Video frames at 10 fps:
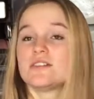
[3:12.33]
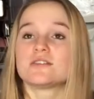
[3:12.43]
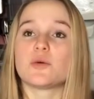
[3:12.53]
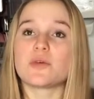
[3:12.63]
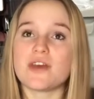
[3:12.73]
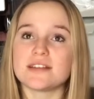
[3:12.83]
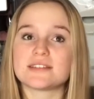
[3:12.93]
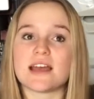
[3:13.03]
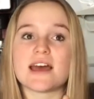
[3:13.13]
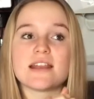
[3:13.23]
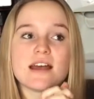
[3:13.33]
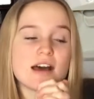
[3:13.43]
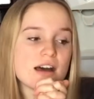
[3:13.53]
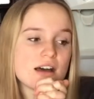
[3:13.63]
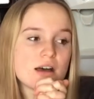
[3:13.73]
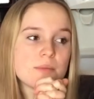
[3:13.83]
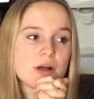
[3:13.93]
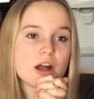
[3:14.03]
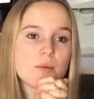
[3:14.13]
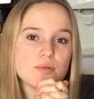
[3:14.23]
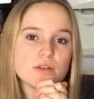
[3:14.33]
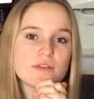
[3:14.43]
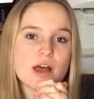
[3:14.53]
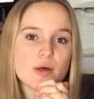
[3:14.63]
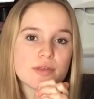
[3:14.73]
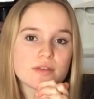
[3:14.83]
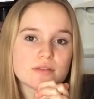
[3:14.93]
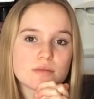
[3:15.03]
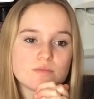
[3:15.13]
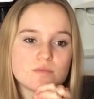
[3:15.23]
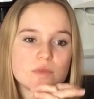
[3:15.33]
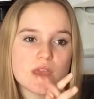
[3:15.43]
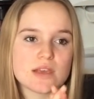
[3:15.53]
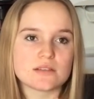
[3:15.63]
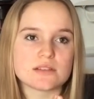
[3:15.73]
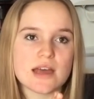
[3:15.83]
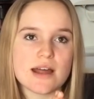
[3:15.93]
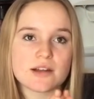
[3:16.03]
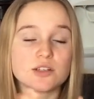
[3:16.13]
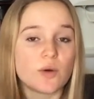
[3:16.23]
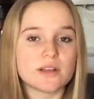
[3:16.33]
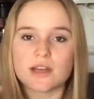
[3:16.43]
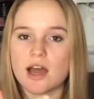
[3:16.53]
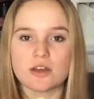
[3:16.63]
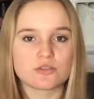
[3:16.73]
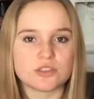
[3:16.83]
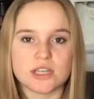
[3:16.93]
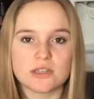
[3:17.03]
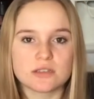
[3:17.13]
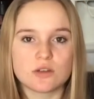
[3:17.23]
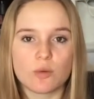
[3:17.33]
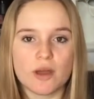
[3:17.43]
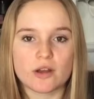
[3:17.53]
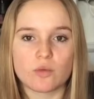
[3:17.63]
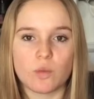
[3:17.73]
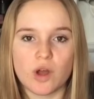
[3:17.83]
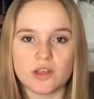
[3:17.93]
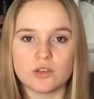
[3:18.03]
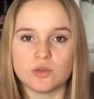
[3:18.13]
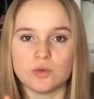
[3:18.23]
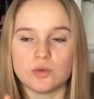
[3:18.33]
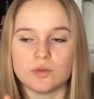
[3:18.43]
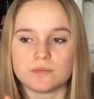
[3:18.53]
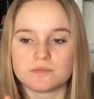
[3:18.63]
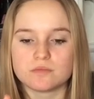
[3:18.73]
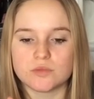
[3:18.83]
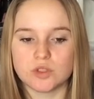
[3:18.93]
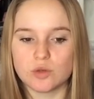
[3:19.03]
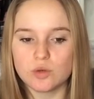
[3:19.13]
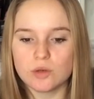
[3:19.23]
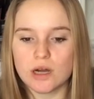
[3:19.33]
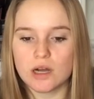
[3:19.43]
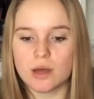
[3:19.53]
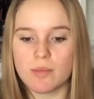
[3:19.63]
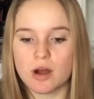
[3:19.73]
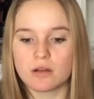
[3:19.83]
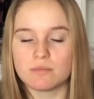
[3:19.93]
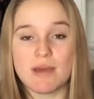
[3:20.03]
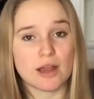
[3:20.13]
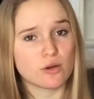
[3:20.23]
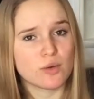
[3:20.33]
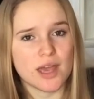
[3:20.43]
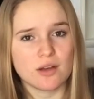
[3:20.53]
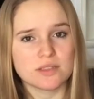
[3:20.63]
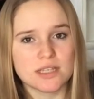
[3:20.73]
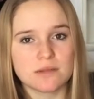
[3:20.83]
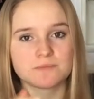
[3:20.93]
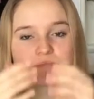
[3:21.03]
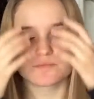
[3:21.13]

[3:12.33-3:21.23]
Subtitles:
So with that said, a couple of health things that are going to contradict no matter what you do are macro counting.